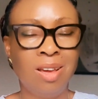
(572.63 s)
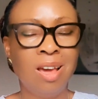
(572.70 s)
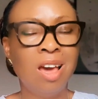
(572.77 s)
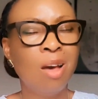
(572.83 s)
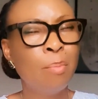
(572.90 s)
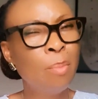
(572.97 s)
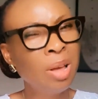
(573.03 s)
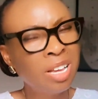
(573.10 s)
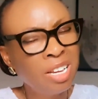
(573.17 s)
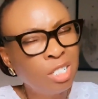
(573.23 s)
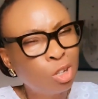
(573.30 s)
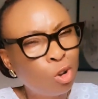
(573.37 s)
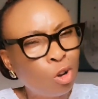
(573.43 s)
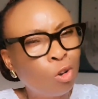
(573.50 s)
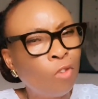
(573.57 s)
Make it
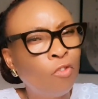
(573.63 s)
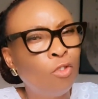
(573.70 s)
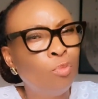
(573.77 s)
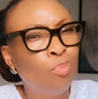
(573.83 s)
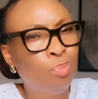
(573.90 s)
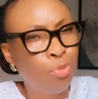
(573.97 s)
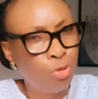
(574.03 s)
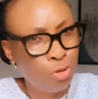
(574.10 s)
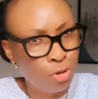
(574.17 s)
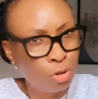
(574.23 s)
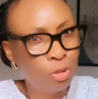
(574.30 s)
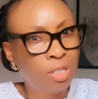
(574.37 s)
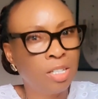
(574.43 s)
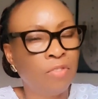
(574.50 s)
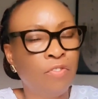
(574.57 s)
colorful,
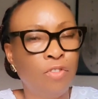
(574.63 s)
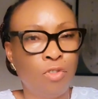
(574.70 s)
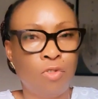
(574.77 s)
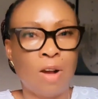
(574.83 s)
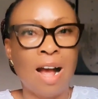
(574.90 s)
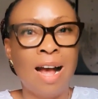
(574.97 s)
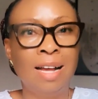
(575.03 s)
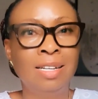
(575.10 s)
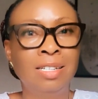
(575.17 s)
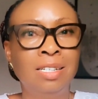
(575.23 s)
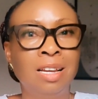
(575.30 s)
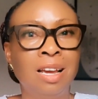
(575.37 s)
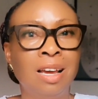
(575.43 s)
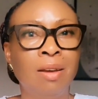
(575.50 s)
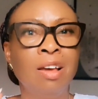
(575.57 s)
beautiful,
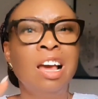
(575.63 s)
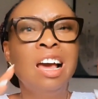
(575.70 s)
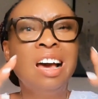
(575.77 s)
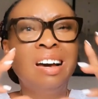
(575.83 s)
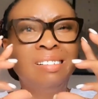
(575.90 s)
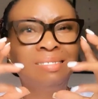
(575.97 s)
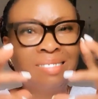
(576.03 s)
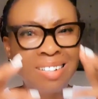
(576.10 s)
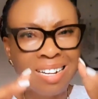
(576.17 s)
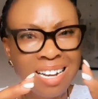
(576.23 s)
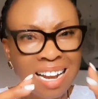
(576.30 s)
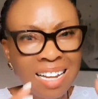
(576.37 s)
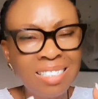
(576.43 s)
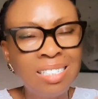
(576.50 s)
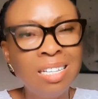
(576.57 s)
and
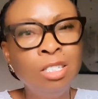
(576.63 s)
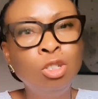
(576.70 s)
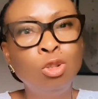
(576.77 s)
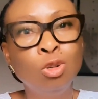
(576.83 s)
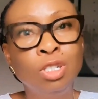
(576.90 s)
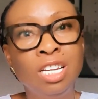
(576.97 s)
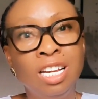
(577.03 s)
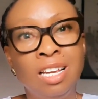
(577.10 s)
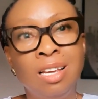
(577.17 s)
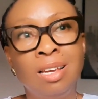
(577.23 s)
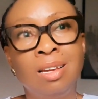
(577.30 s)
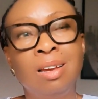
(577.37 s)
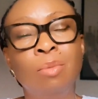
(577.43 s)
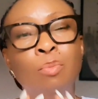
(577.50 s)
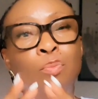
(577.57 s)
relating to the
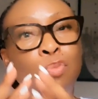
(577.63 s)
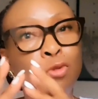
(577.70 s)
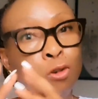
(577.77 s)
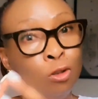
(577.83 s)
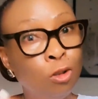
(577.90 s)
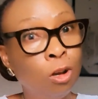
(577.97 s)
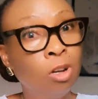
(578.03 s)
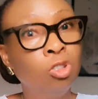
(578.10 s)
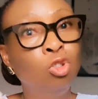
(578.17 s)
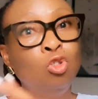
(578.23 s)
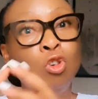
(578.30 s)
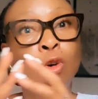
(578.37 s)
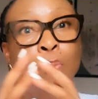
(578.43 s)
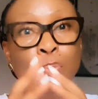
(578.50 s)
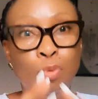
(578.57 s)
product
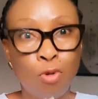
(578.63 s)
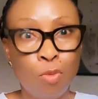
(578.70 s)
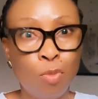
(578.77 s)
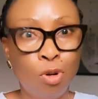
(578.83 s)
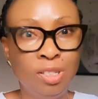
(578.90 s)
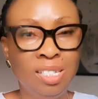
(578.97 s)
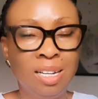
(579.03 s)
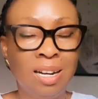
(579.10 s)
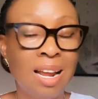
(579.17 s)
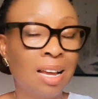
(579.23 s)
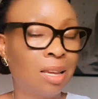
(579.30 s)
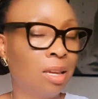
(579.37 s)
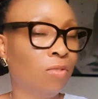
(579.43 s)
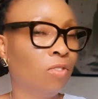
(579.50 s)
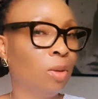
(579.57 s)
you're promoting.
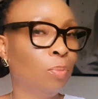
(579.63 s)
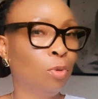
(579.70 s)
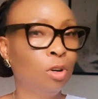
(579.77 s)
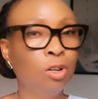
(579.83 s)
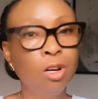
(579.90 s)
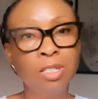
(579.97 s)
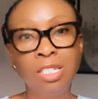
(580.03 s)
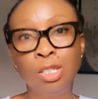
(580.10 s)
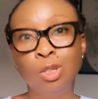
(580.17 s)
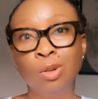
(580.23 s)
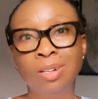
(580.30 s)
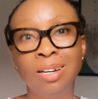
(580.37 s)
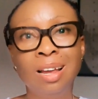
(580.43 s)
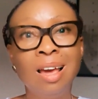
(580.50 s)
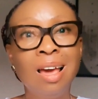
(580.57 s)
Like if the product is
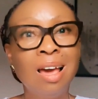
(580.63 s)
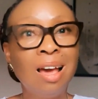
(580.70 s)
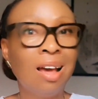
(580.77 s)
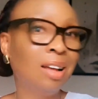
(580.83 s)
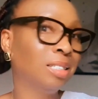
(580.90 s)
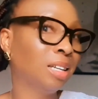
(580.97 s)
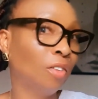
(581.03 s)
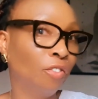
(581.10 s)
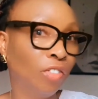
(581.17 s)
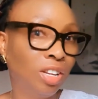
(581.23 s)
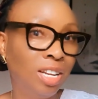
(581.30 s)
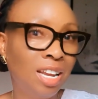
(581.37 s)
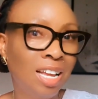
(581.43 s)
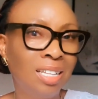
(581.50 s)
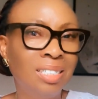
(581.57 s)
on health and
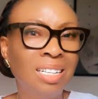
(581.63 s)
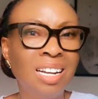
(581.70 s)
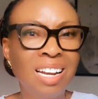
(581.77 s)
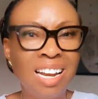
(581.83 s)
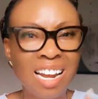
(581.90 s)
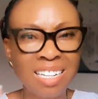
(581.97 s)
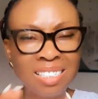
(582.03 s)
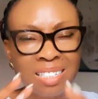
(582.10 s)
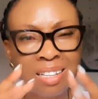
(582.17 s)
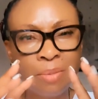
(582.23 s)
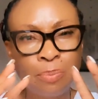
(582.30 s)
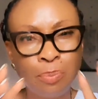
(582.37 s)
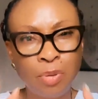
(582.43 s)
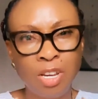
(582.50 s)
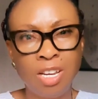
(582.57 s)
fitness, let the
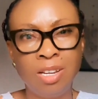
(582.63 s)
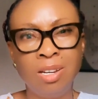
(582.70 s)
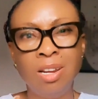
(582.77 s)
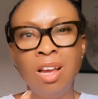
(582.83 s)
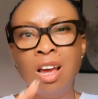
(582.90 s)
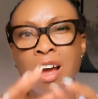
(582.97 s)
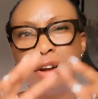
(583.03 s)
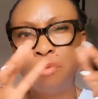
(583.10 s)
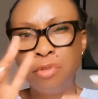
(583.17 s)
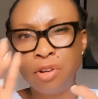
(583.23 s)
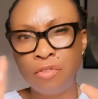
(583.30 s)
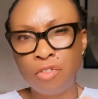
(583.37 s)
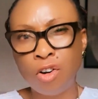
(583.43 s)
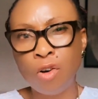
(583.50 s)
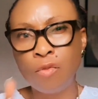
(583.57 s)
pin
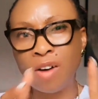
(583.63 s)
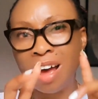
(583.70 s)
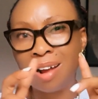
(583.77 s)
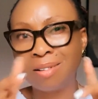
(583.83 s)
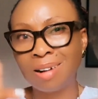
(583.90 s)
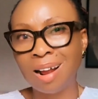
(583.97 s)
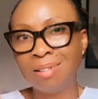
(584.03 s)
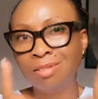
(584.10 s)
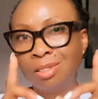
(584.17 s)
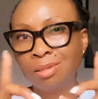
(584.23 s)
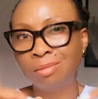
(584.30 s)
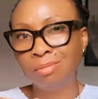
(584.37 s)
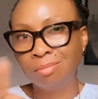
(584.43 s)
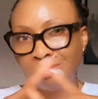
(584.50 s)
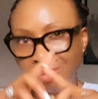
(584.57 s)
revolve around
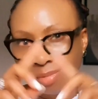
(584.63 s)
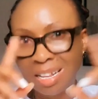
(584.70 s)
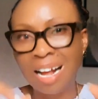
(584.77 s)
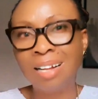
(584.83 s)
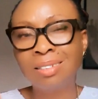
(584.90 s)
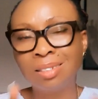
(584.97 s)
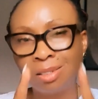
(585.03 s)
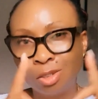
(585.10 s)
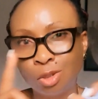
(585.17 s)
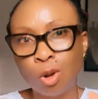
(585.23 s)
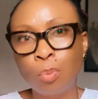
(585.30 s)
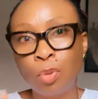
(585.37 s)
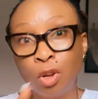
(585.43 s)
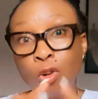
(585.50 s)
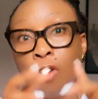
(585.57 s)
that
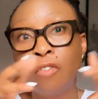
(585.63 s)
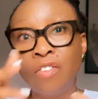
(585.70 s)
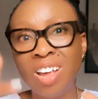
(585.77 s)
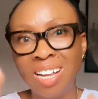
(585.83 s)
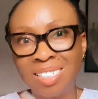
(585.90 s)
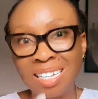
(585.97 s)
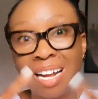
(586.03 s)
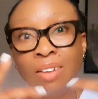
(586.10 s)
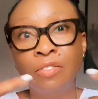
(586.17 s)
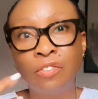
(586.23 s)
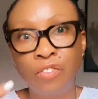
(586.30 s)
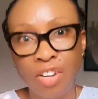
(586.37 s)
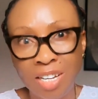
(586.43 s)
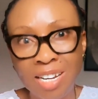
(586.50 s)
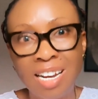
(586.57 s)
topic of health and
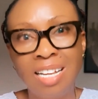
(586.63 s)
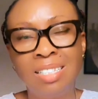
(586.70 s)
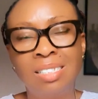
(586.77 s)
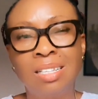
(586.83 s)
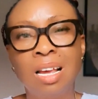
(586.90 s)
fitness.